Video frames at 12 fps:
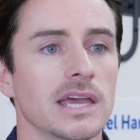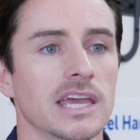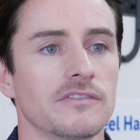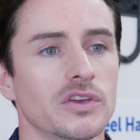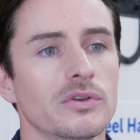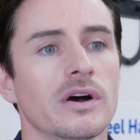
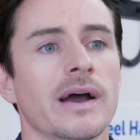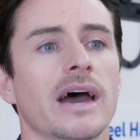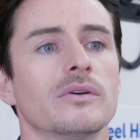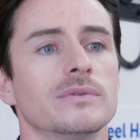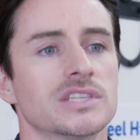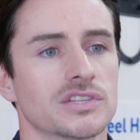If you know how
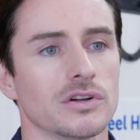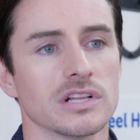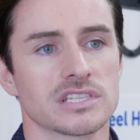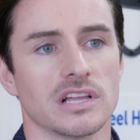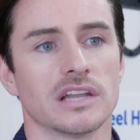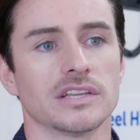to install
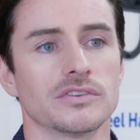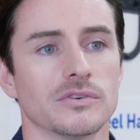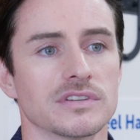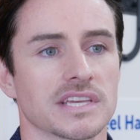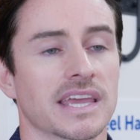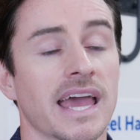sliding
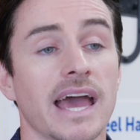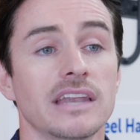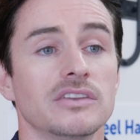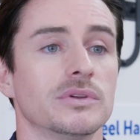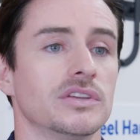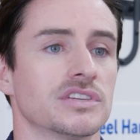doors and can
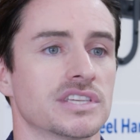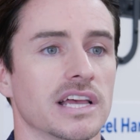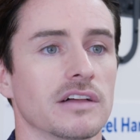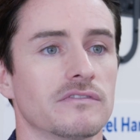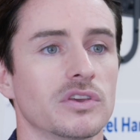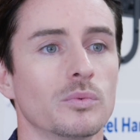do it
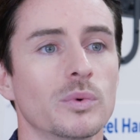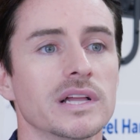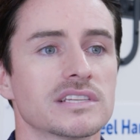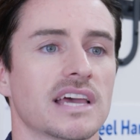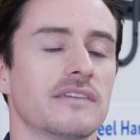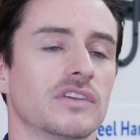yourself, you
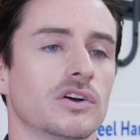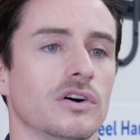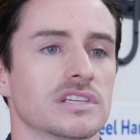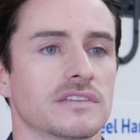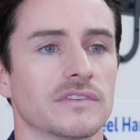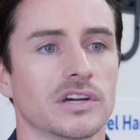will save the
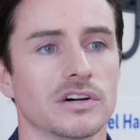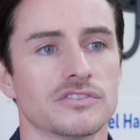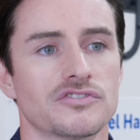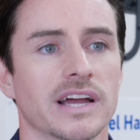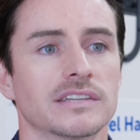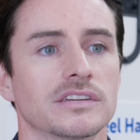cost of the
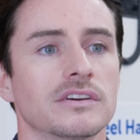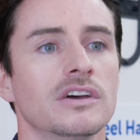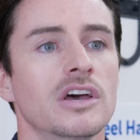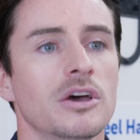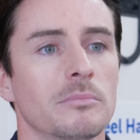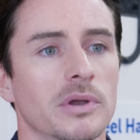contractor,
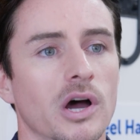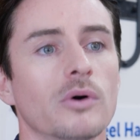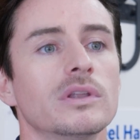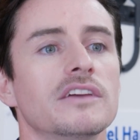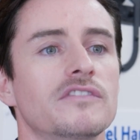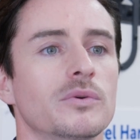but
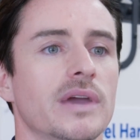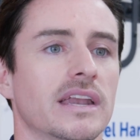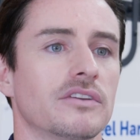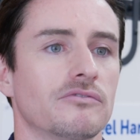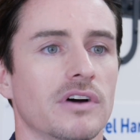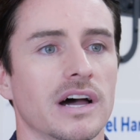only if you get
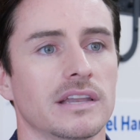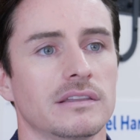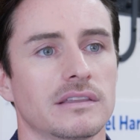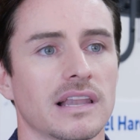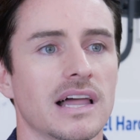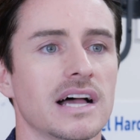it right.
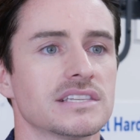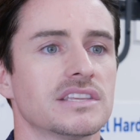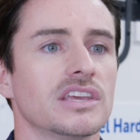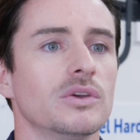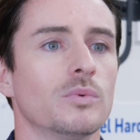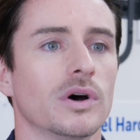The last
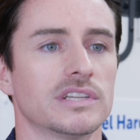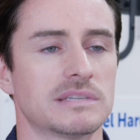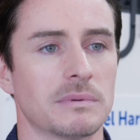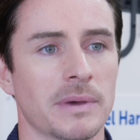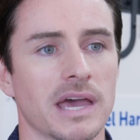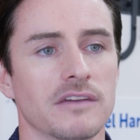thing you want is to
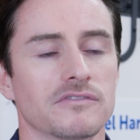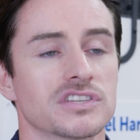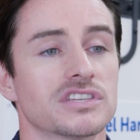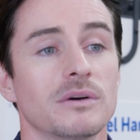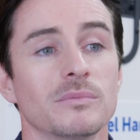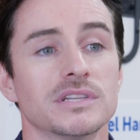be paying for
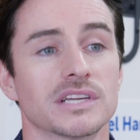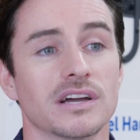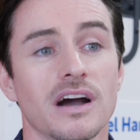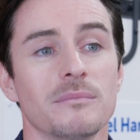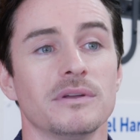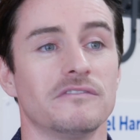someone to
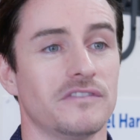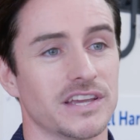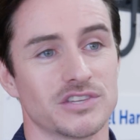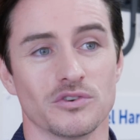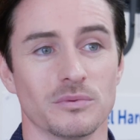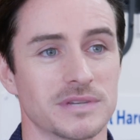come and
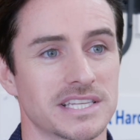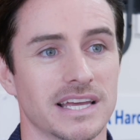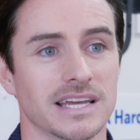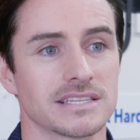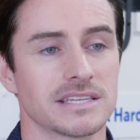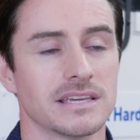fix your
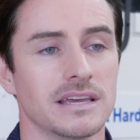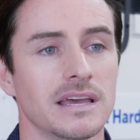mistakes.